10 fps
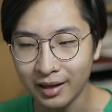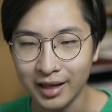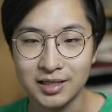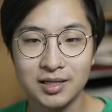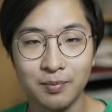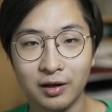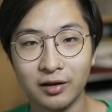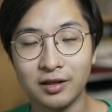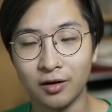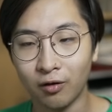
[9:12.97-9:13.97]
That's
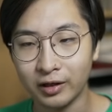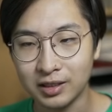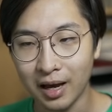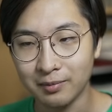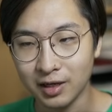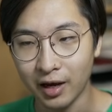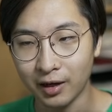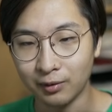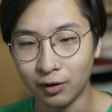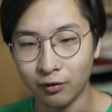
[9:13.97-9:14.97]
typically the only times
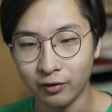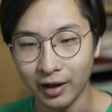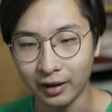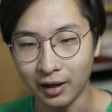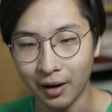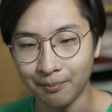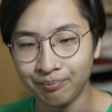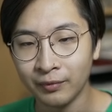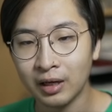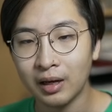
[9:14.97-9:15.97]
I go for that comp.
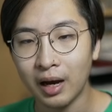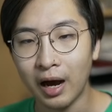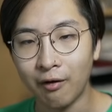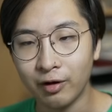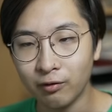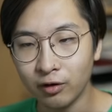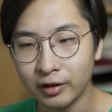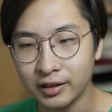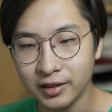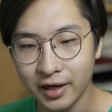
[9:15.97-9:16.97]
Reroll
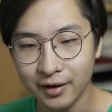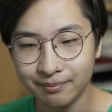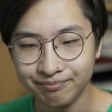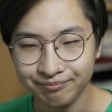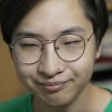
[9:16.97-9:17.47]
Legionnaire.